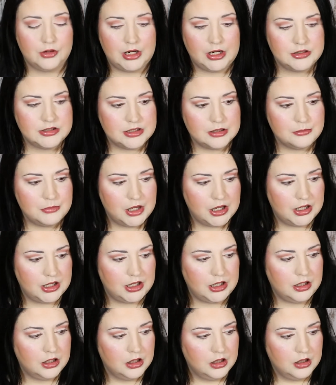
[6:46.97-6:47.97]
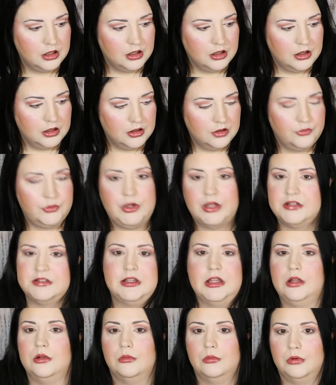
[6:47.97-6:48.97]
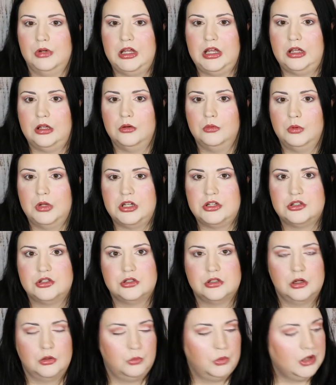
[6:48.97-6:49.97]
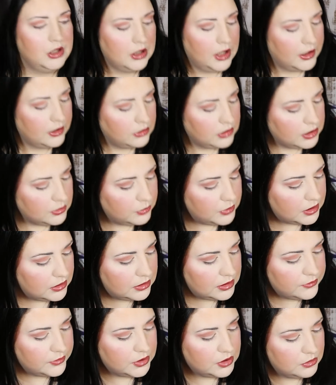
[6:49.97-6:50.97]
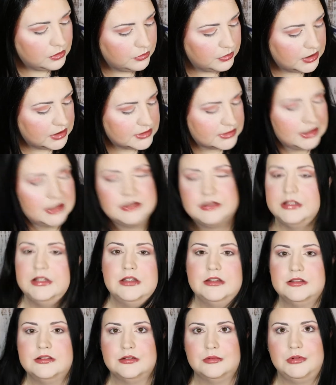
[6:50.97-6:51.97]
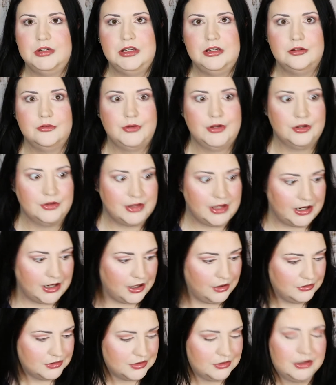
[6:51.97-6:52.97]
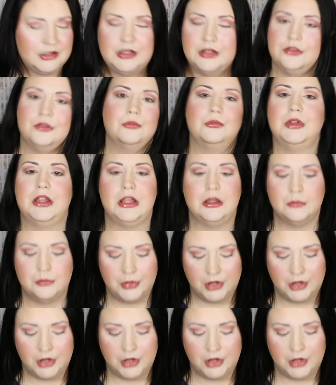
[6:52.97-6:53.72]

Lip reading: And I had to get my fiance a ring, which we don't even know what ring size he is, so we need to figure that out so I can get the ring.